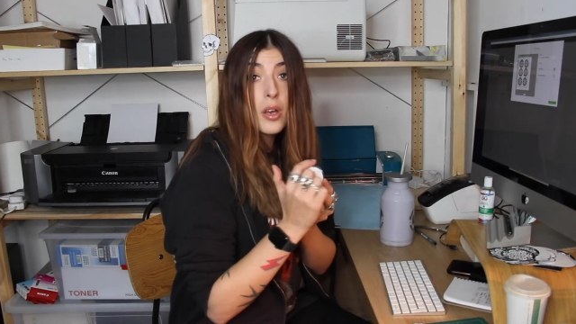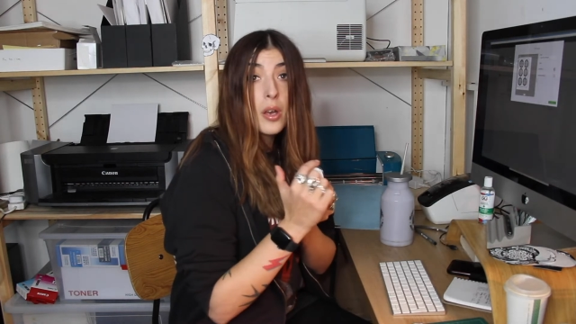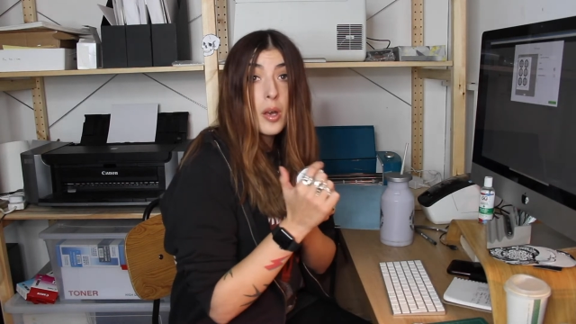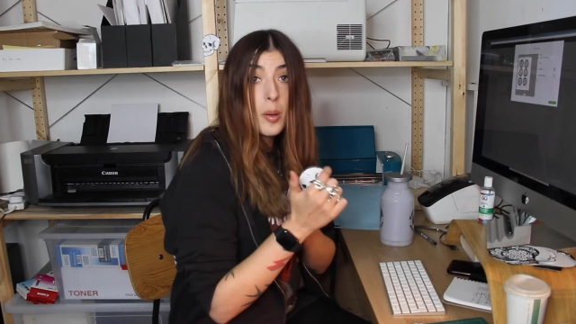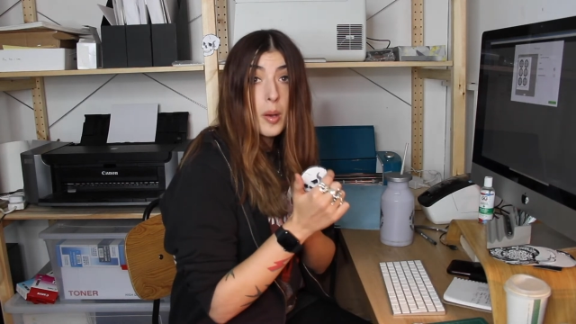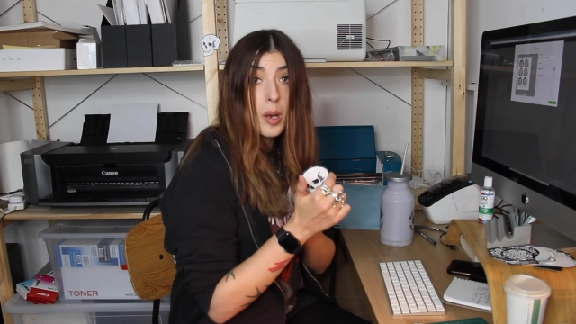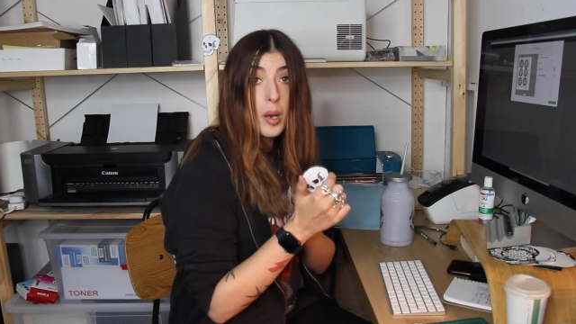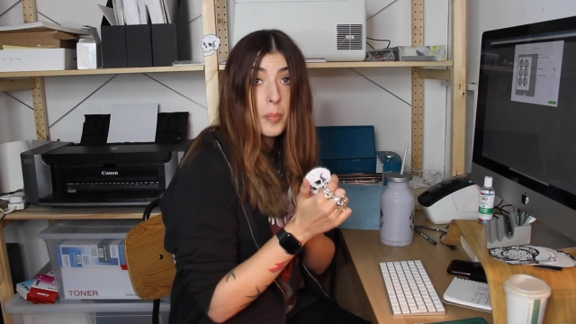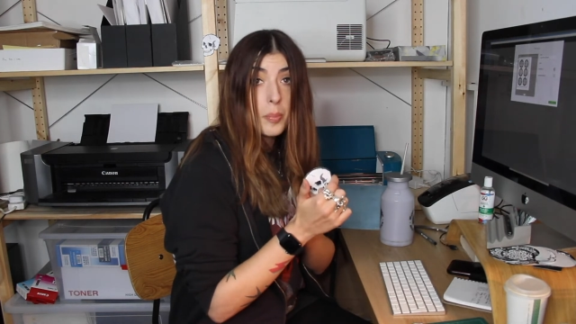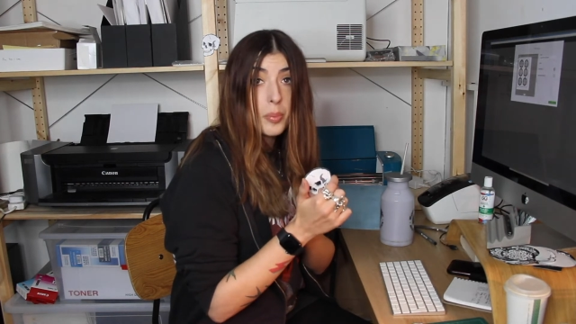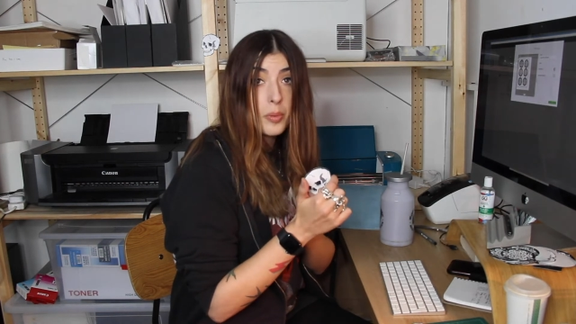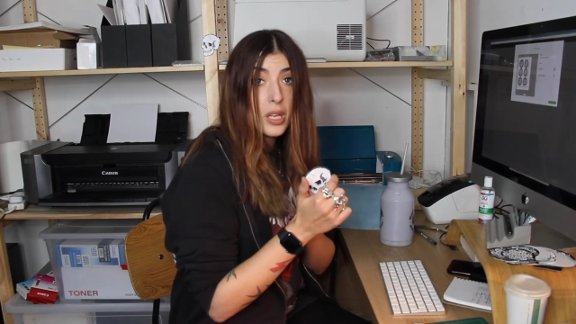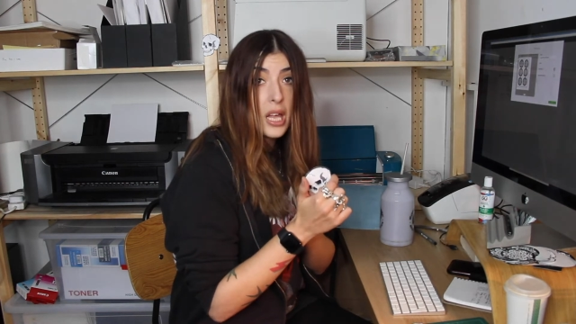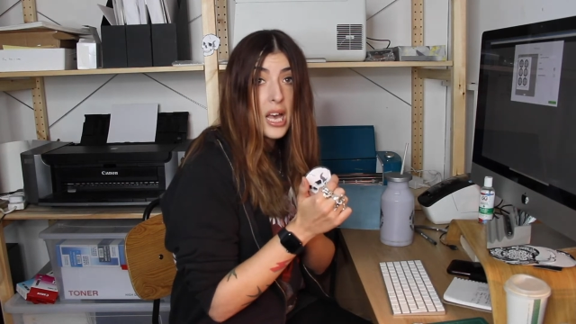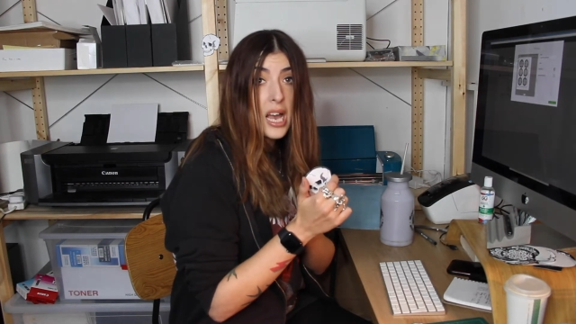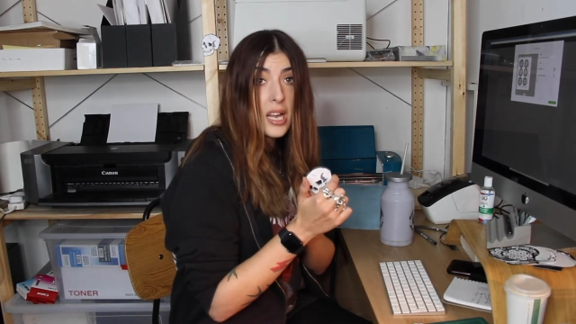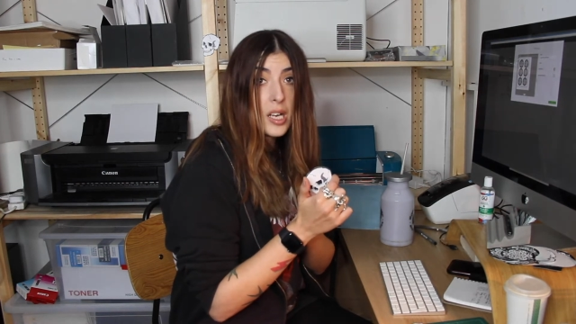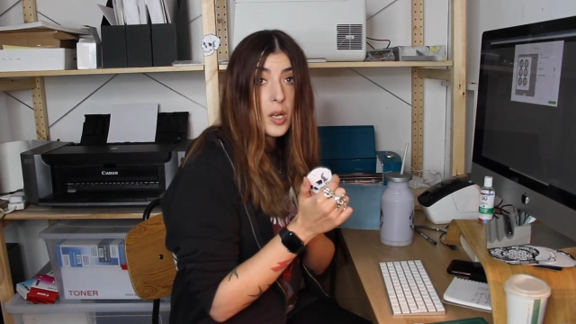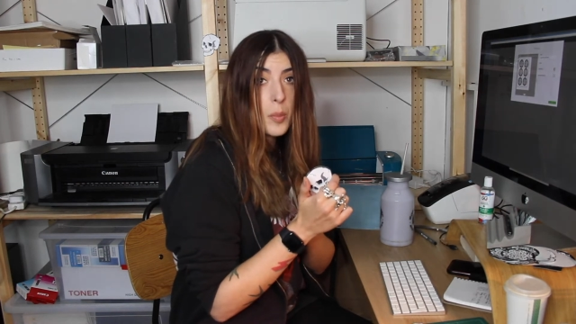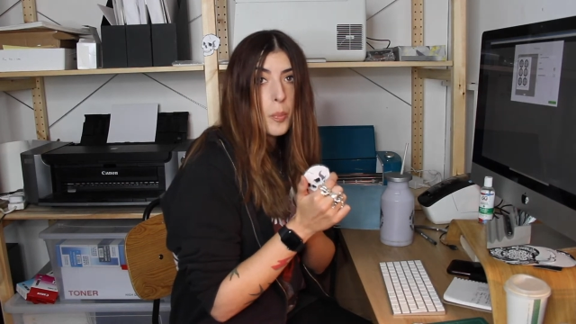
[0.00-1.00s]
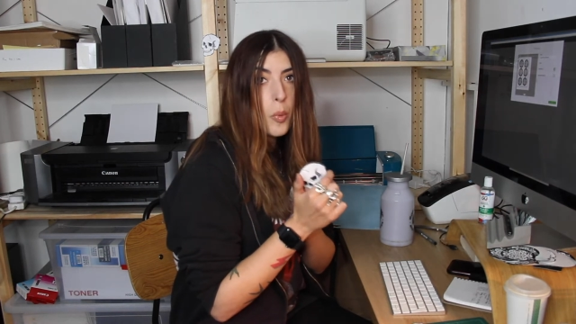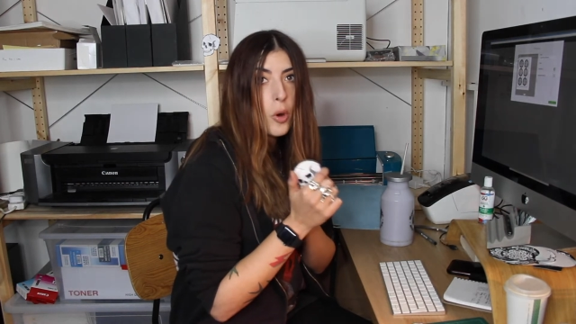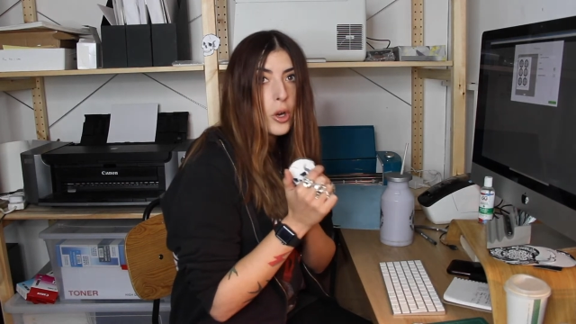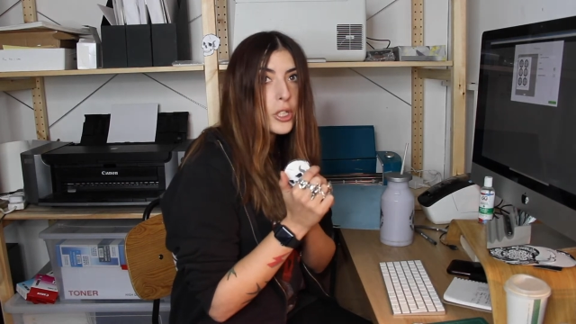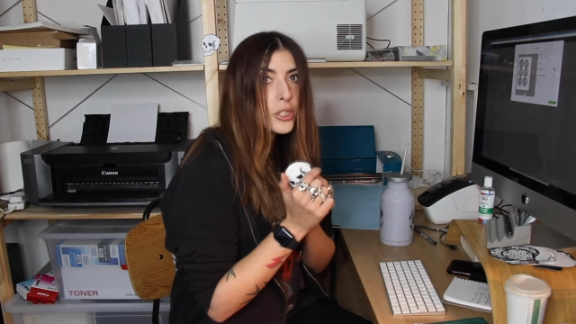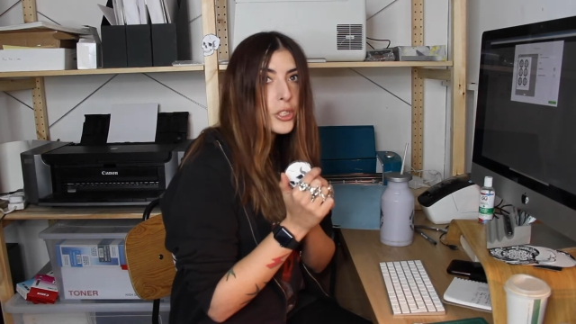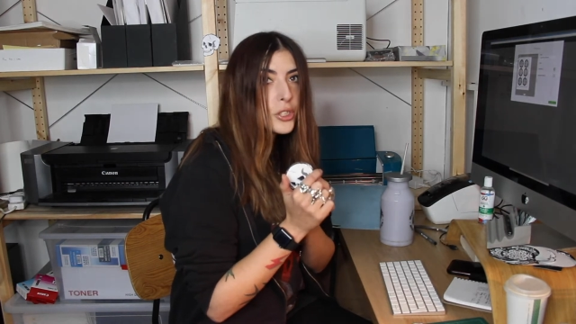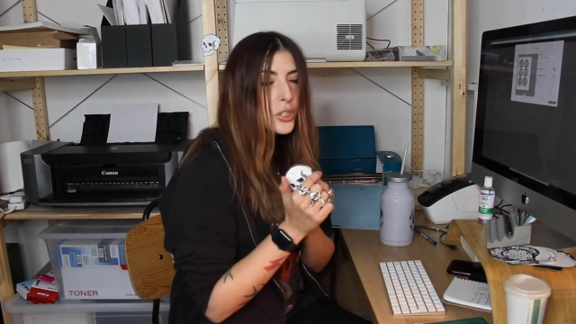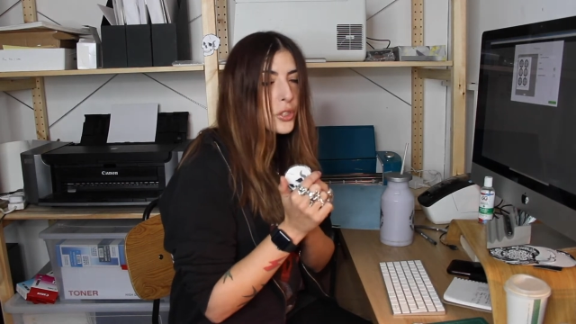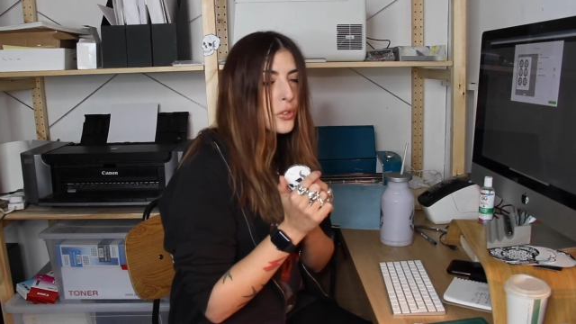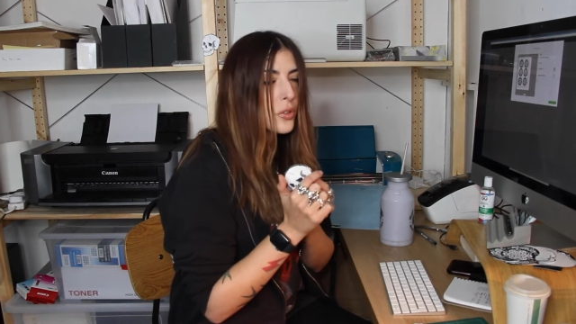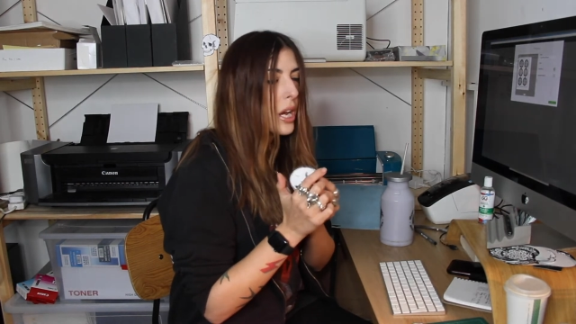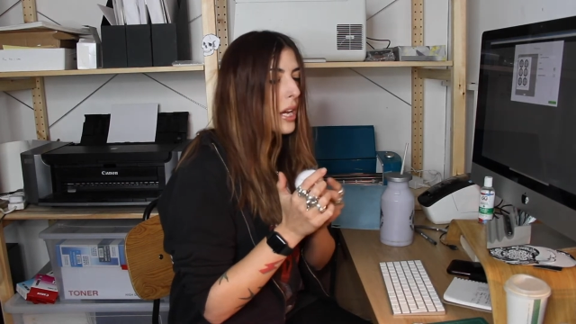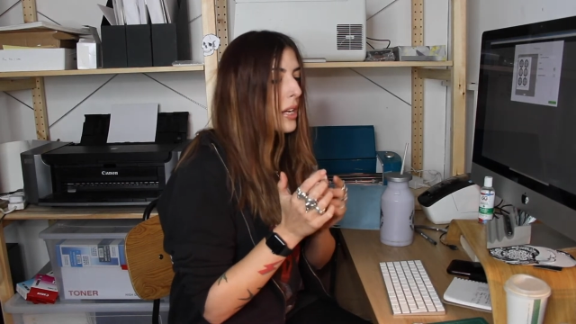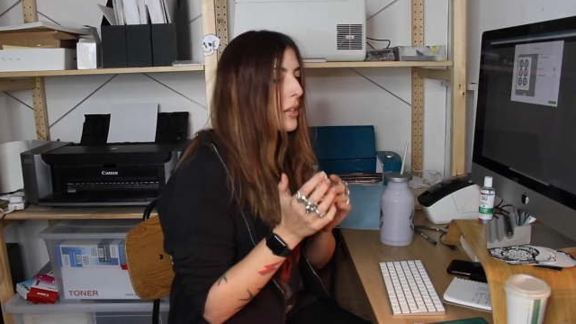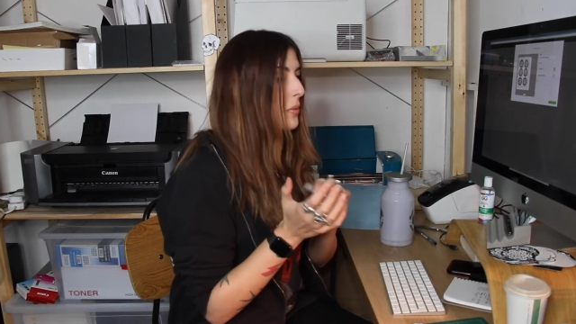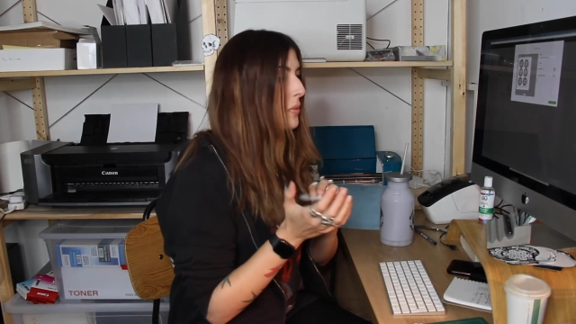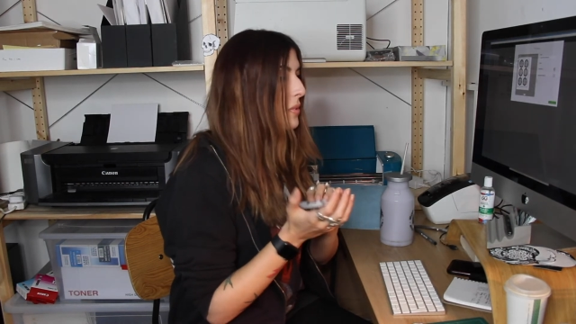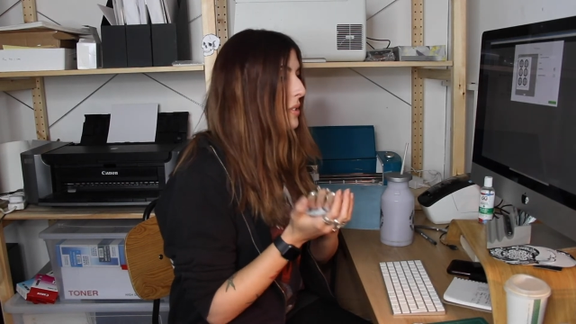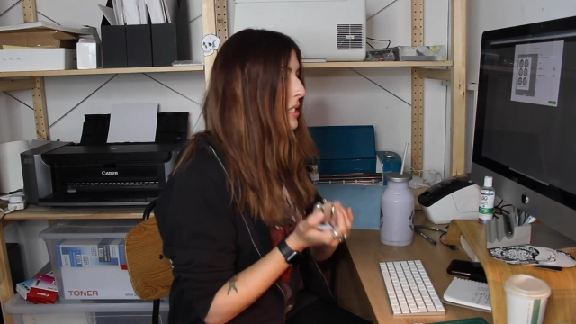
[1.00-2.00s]
a black border
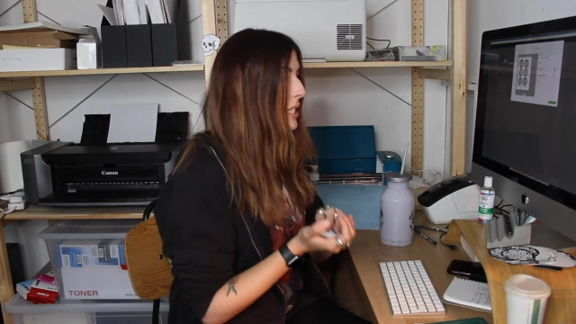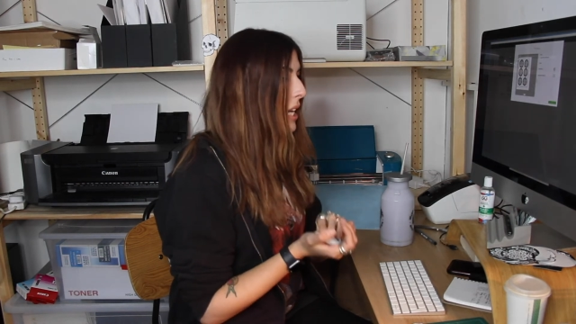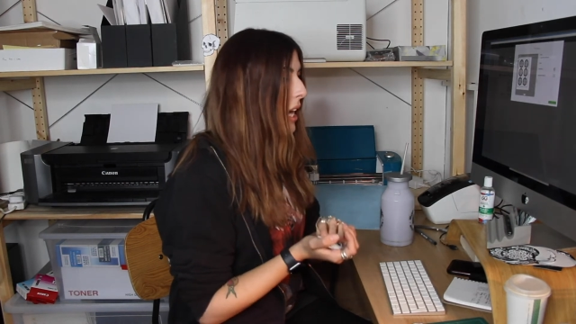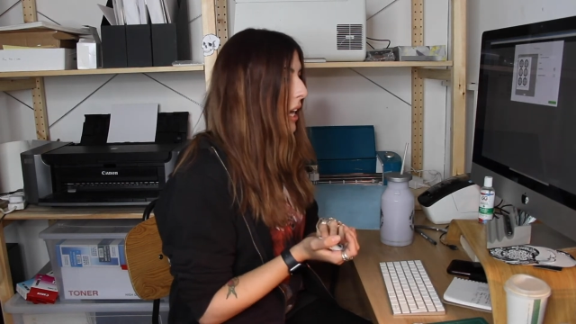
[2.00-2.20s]
around.